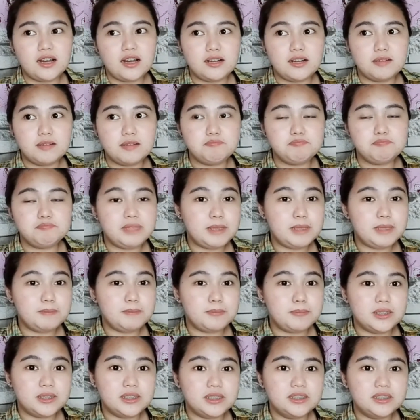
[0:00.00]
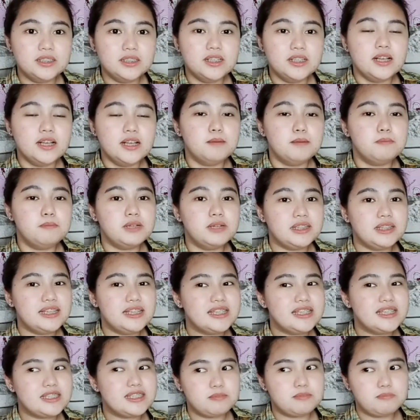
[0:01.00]
people, but
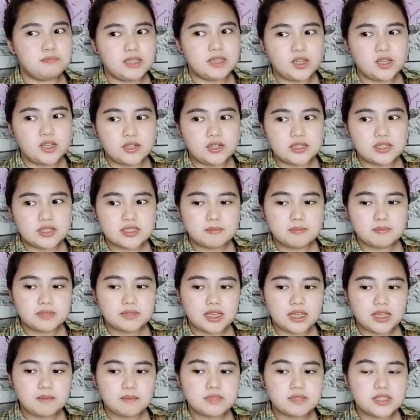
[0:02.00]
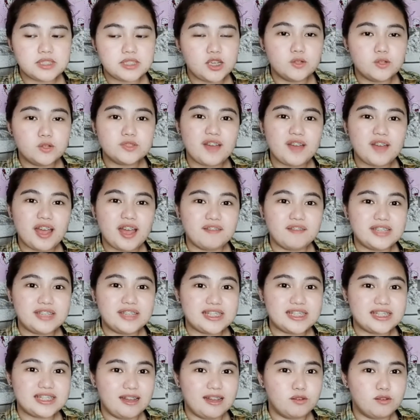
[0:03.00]
it's because sometimes they also have these
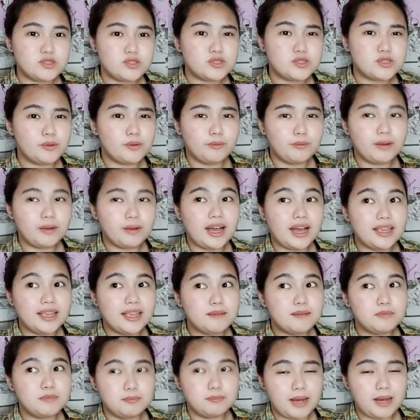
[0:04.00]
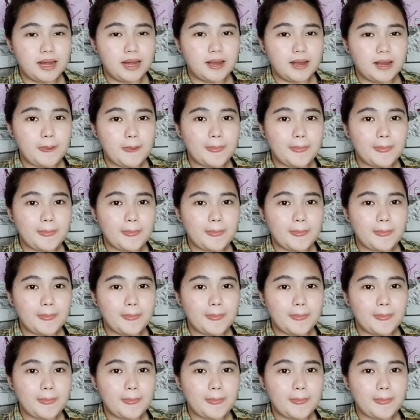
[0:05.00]
doubts kung kaya mo ba.